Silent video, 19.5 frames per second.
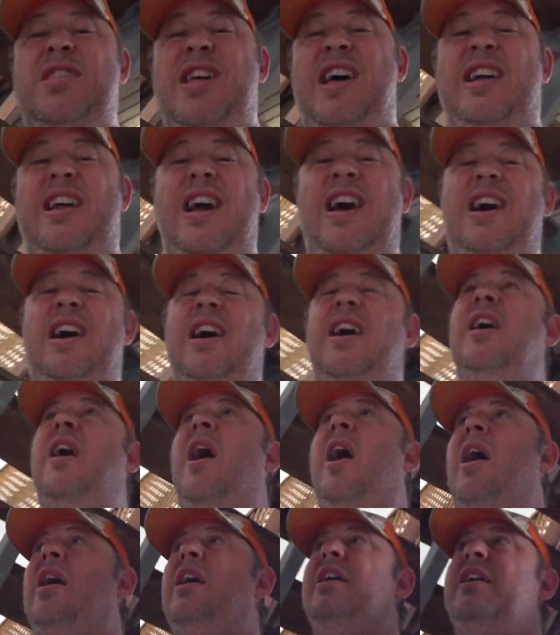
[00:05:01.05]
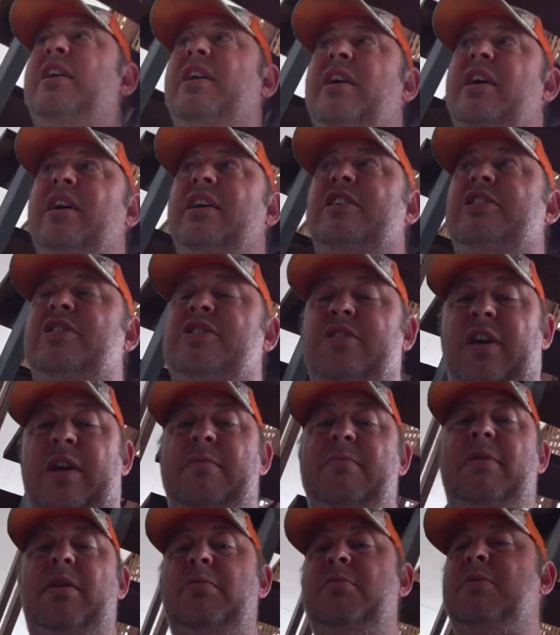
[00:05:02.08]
that car extremely